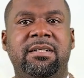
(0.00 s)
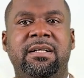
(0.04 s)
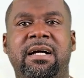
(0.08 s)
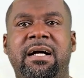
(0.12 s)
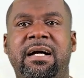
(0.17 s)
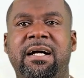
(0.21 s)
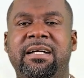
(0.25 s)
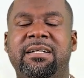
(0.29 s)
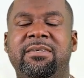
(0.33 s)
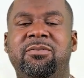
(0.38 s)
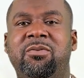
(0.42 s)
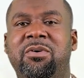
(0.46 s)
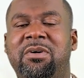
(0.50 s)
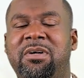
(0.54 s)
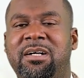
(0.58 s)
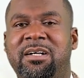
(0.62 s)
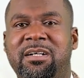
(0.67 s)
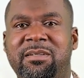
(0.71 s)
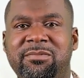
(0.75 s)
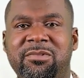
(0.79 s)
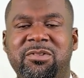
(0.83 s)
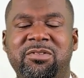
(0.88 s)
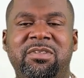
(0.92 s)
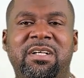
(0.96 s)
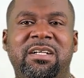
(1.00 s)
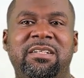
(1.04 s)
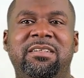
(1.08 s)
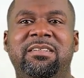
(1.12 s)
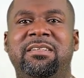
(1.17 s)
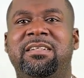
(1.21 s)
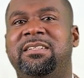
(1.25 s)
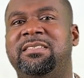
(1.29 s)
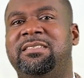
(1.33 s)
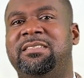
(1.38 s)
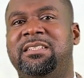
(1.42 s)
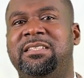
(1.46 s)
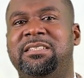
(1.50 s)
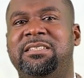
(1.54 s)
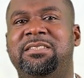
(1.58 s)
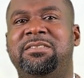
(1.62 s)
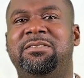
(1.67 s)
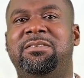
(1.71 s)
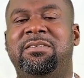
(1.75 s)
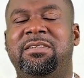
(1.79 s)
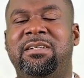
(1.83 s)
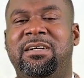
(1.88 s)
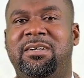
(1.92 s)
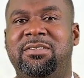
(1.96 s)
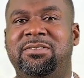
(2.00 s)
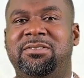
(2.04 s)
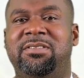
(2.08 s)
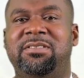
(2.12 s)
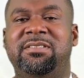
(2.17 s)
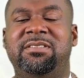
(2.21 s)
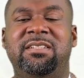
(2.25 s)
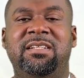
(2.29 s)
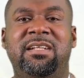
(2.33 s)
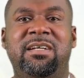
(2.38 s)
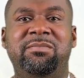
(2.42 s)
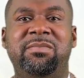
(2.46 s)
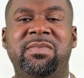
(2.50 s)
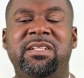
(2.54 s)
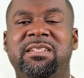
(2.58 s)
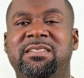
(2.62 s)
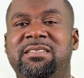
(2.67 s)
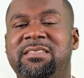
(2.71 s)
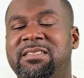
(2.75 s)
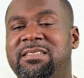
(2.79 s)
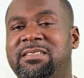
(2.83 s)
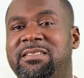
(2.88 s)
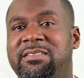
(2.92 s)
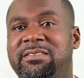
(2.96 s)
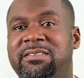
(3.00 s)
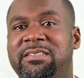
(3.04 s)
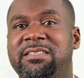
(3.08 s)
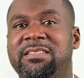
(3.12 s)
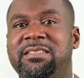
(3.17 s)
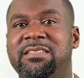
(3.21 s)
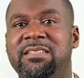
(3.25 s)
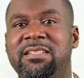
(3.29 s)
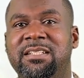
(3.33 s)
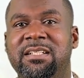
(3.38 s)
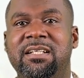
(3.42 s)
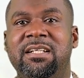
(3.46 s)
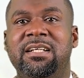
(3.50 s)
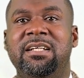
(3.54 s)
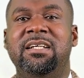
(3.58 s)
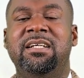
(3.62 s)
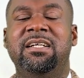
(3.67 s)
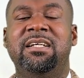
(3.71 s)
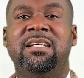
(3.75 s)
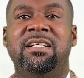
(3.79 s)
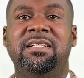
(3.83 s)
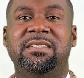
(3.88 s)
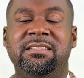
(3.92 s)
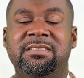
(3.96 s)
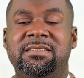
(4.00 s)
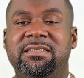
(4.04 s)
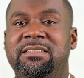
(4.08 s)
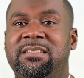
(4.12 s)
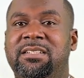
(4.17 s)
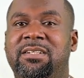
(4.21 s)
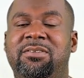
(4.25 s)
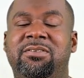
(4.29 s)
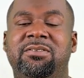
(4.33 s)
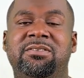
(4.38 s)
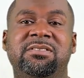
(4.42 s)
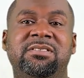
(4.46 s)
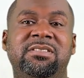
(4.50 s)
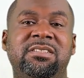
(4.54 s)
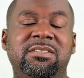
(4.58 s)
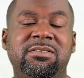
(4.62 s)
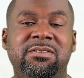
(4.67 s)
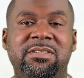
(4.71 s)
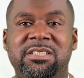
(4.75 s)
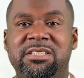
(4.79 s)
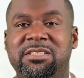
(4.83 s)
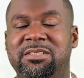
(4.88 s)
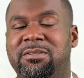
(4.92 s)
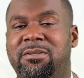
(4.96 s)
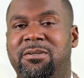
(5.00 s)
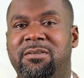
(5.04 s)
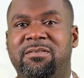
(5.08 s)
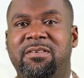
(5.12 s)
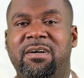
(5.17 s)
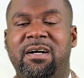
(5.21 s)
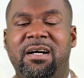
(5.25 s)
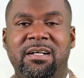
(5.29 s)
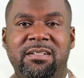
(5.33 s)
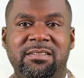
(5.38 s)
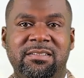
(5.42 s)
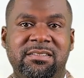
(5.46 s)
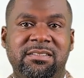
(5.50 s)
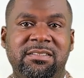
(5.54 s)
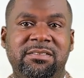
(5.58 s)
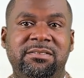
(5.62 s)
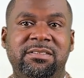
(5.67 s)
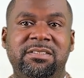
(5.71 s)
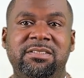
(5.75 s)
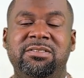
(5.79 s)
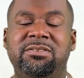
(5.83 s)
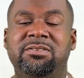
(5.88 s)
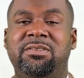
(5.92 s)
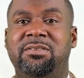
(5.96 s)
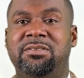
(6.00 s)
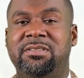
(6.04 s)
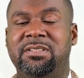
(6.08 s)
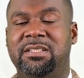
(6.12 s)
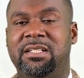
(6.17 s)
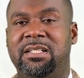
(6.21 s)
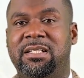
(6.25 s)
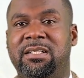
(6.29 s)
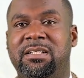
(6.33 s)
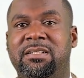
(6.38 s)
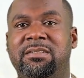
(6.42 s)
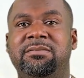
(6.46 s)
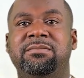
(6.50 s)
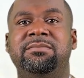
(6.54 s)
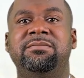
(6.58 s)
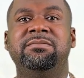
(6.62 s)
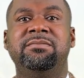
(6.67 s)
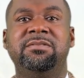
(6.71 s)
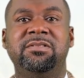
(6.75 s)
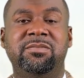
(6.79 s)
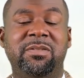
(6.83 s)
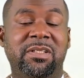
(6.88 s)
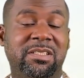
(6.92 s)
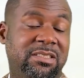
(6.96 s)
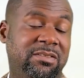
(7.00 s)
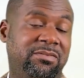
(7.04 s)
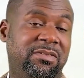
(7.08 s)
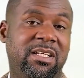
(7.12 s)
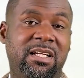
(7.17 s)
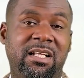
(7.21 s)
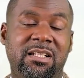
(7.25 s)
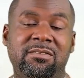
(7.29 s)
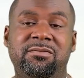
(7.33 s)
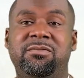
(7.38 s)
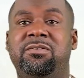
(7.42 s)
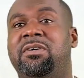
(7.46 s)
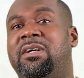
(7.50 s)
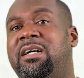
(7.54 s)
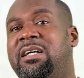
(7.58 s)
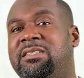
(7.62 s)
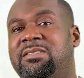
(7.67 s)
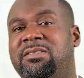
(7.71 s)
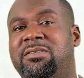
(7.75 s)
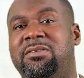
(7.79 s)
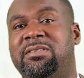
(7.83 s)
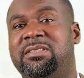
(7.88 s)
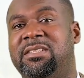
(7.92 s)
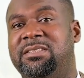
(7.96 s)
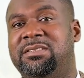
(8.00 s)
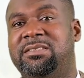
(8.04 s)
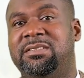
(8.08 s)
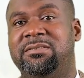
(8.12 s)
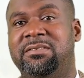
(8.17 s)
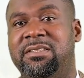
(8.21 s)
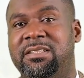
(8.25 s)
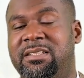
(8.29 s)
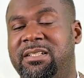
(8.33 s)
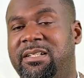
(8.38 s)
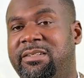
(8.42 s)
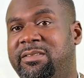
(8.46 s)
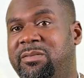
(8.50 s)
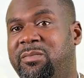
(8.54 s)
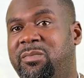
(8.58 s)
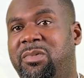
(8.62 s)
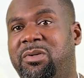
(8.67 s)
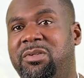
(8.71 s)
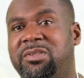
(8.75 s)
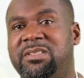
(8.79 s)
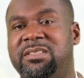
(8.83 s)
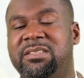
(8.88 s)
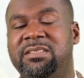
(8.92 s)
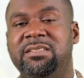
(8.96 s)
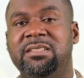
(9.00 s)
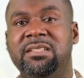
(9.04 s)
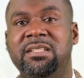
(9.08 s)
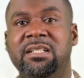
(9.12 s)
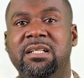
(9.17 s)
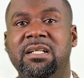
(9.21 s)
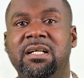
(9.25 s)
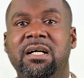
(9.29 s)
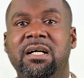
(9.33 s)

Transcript: Hi, welcome to another session on our sustainability series. And this is a continuation of our series on specifically focusing on integrated reporting.